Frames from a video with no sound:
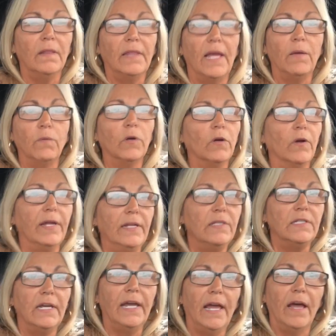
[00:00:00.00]
they were going
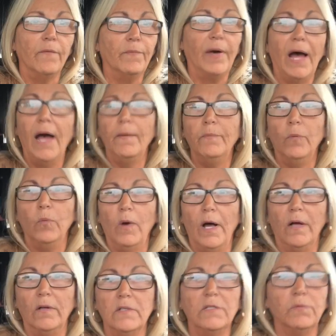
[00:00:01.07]
to have, Bob
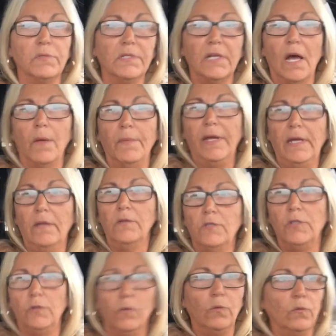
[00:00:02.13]
Wells was coming
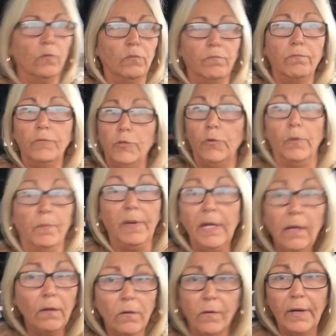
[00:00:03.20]
to do a
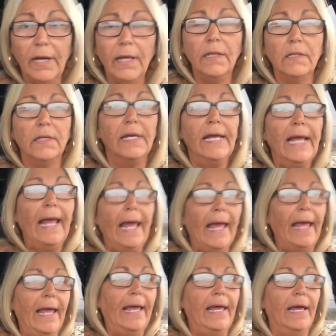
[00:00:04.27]
meet and greet,
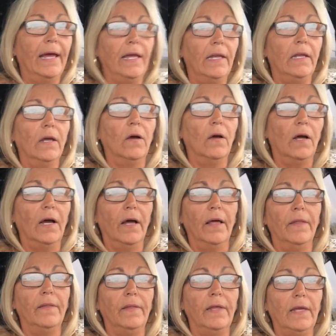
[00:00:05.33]
and on